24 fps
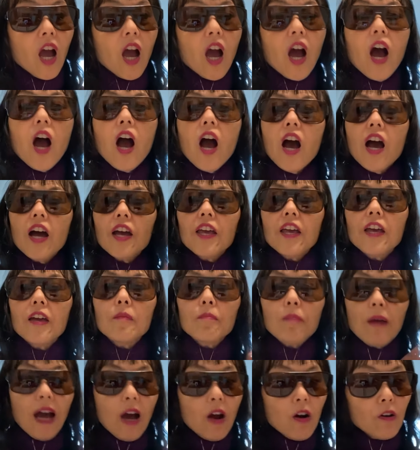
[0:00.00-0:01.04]
I am
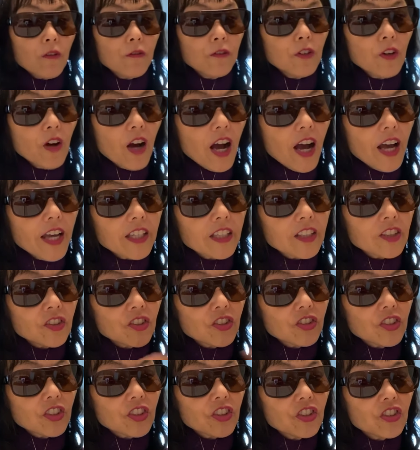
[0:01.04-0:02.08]
powerful. I can
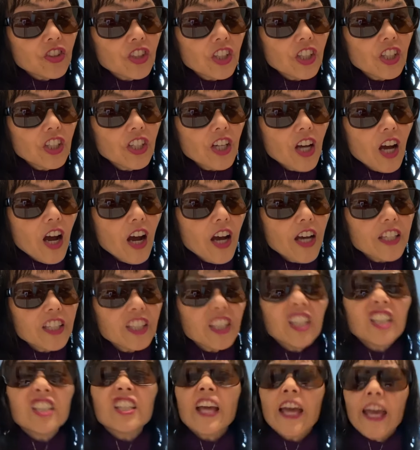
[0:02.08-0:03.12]
succeed. I
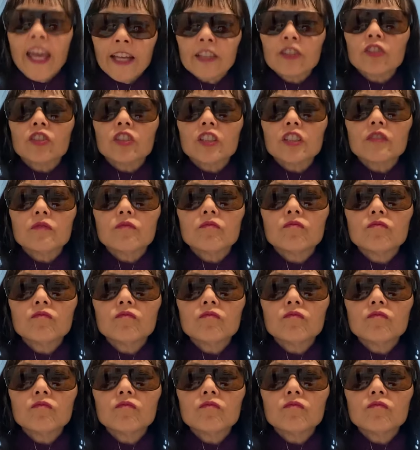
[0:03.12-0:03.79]
can handle it.